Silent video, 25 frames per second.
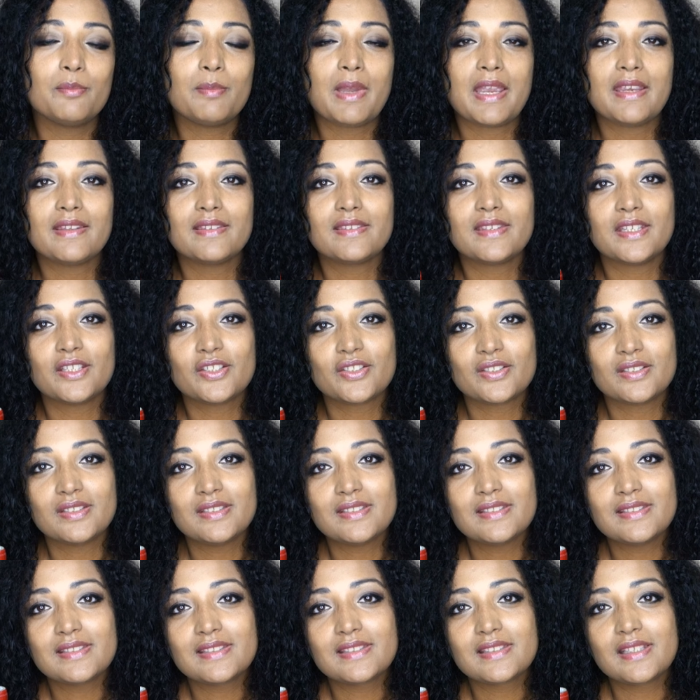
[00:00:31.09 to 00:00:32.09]
my
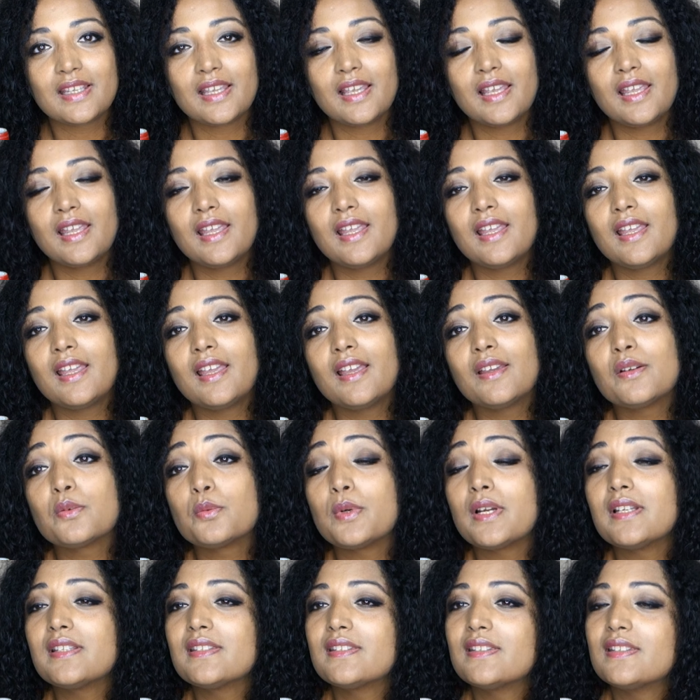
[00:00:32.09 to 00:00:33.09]
sessions.
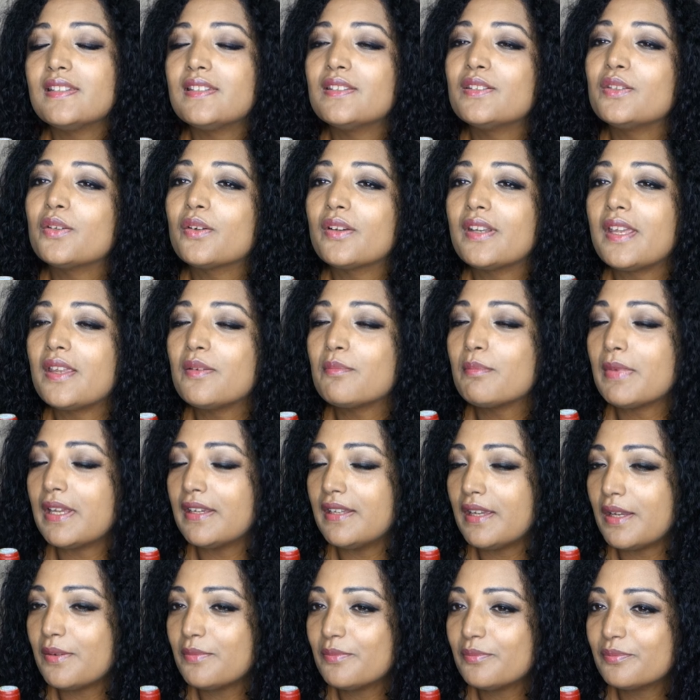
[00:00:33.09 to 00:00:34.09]
What is your name,
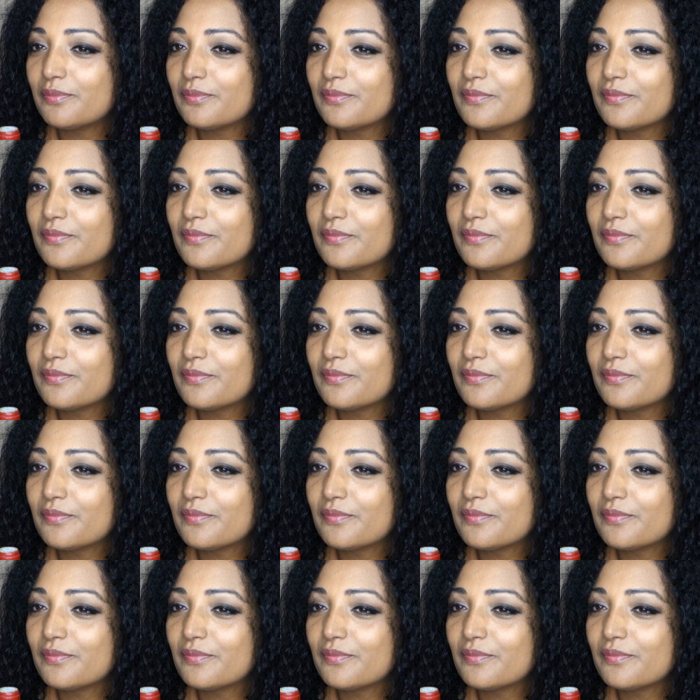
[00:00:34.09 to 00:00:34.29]
madam?